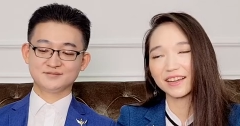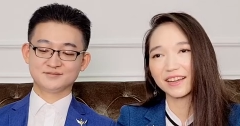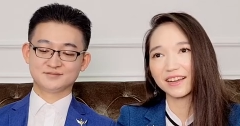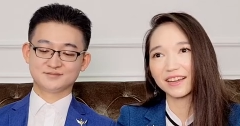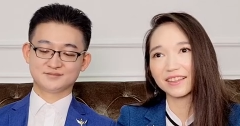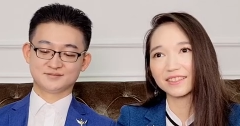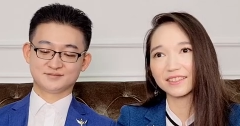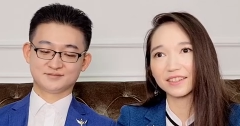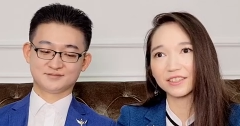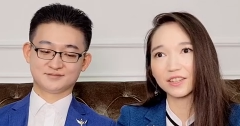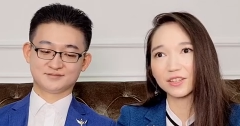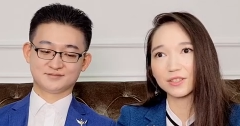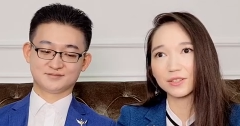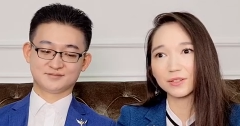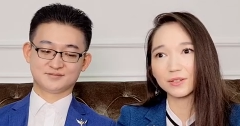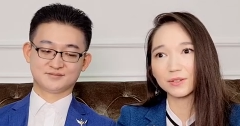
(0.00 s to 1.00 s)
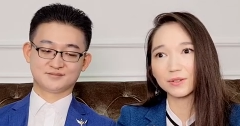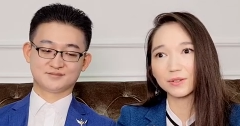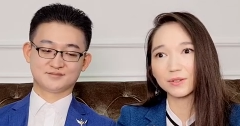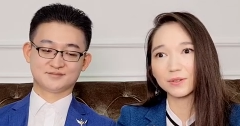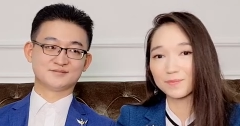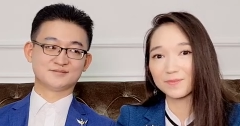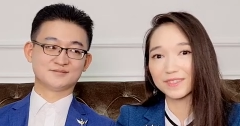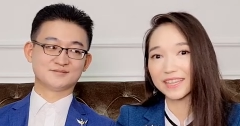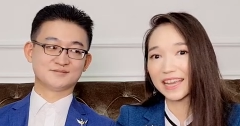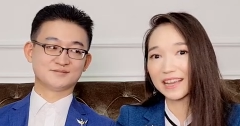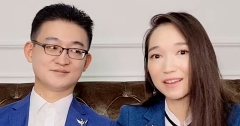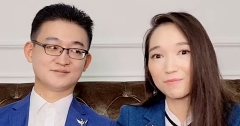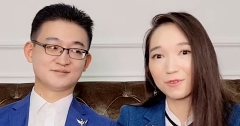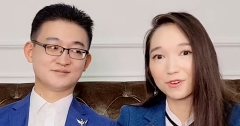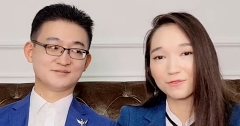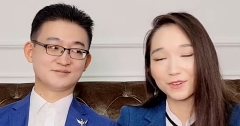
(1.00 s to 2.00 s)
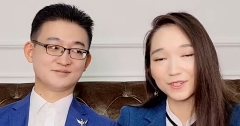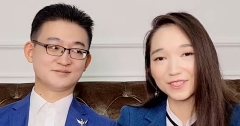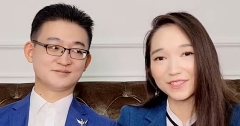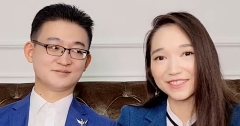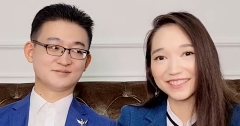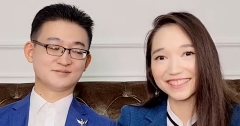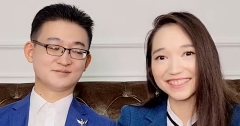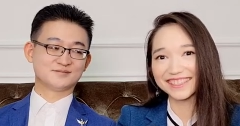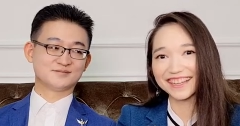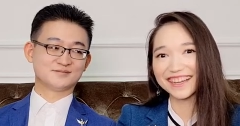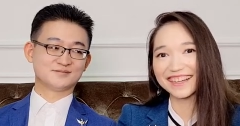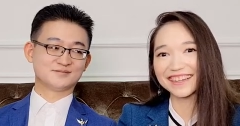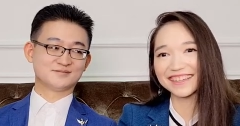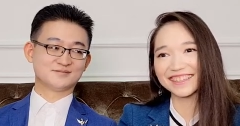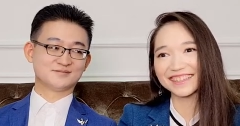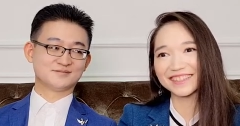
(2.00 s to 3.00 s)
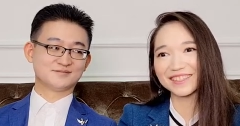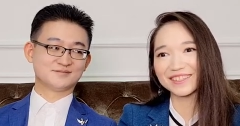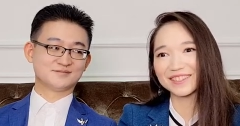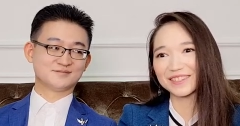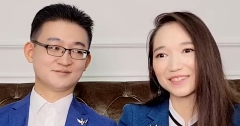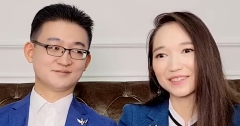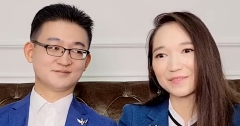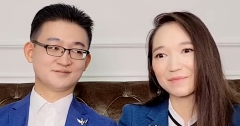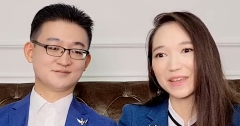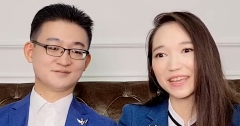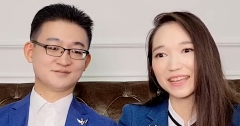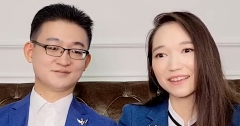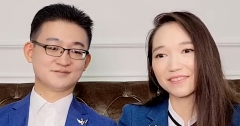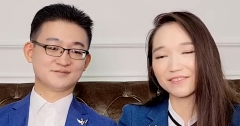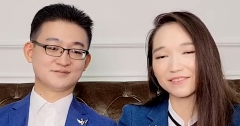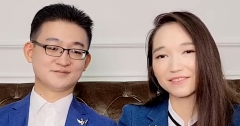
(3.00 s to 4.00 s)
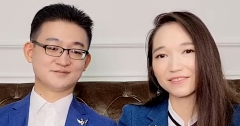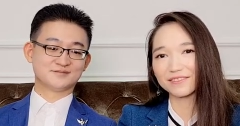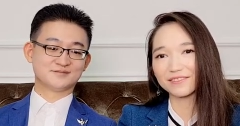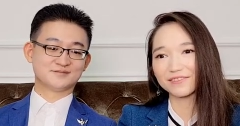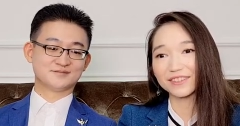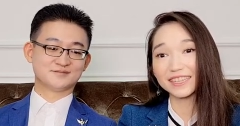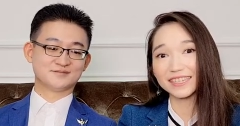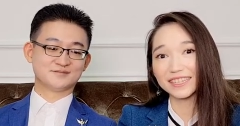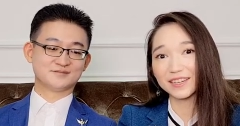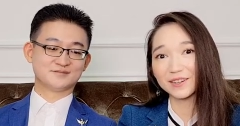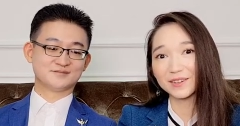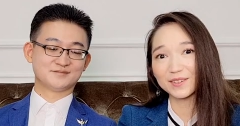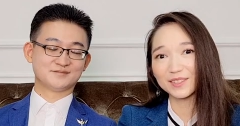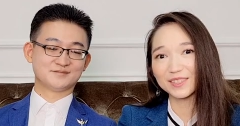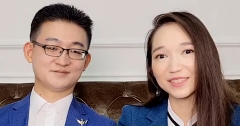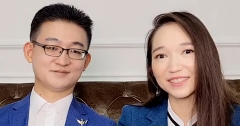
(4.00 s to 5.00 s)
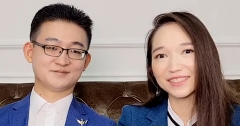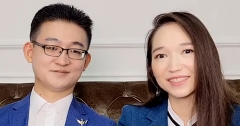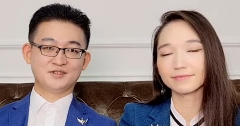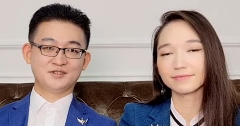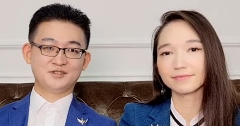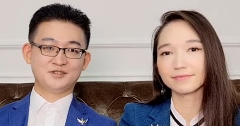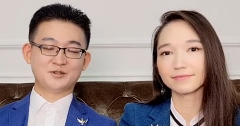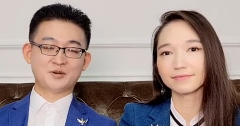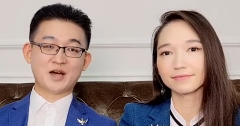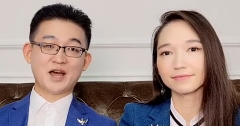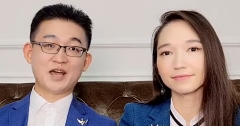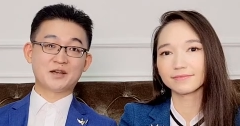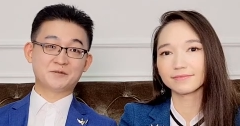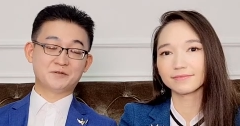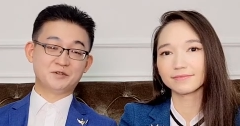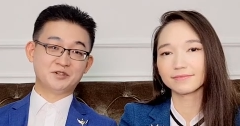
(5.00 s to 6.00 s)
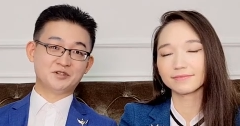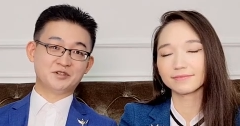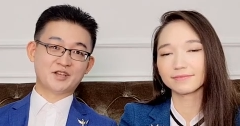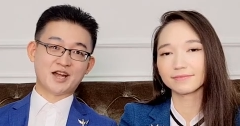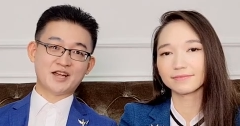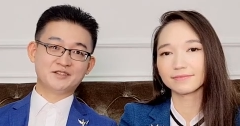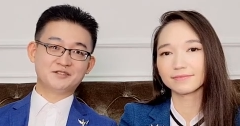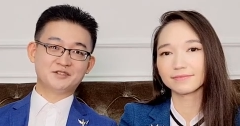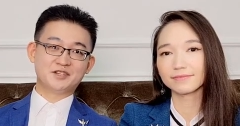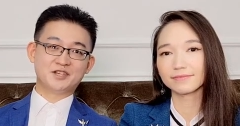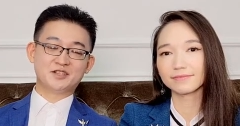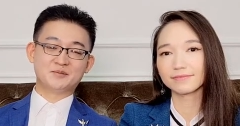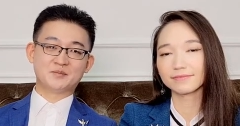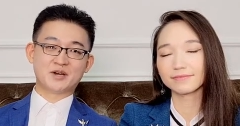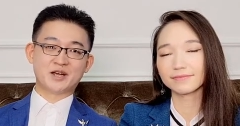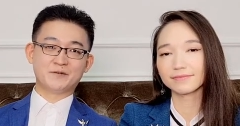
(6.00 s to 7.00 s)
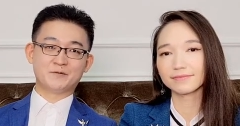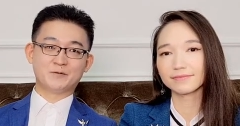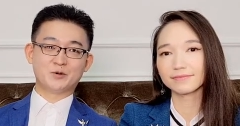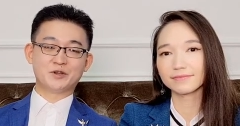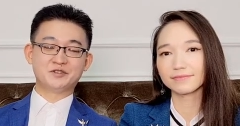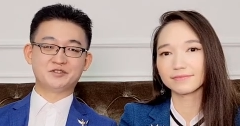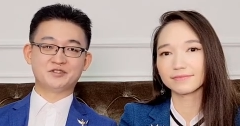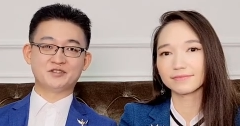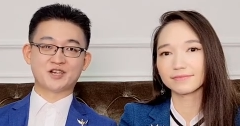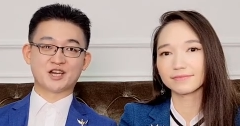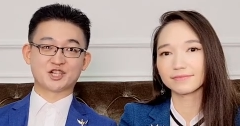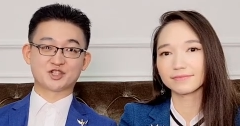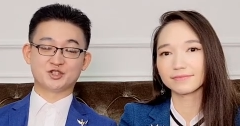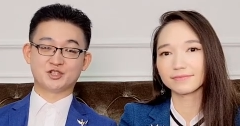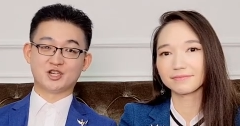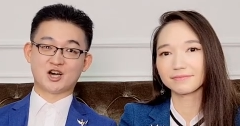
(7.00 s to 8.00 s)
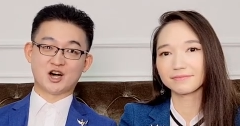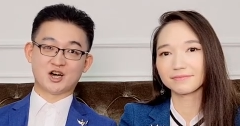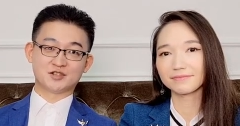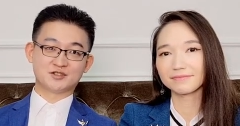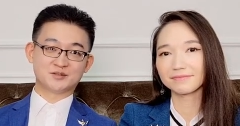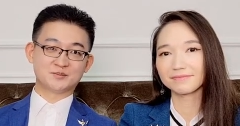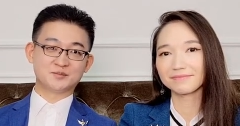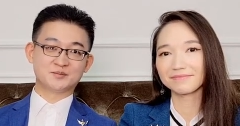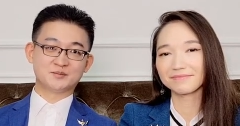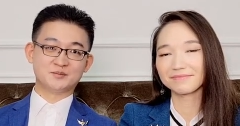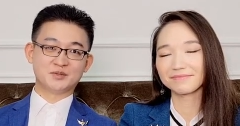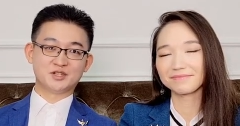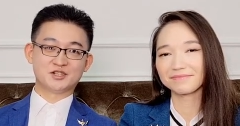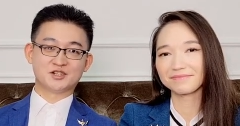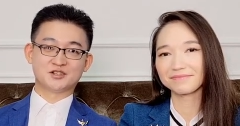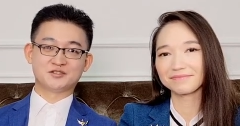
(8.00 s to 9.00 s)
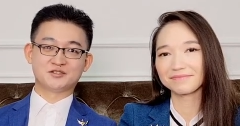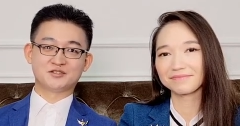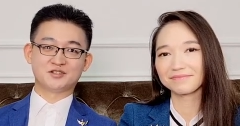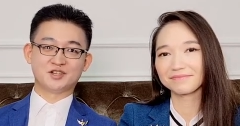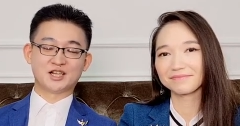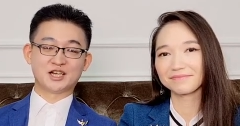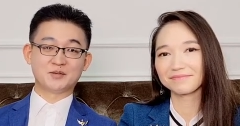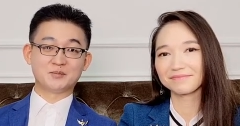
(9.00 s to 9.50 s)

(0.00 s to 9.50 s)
Speaker 1: I started to take more photos and to make videos.
Speaker 2: So I have realized that my voice is actually awesome because a lot of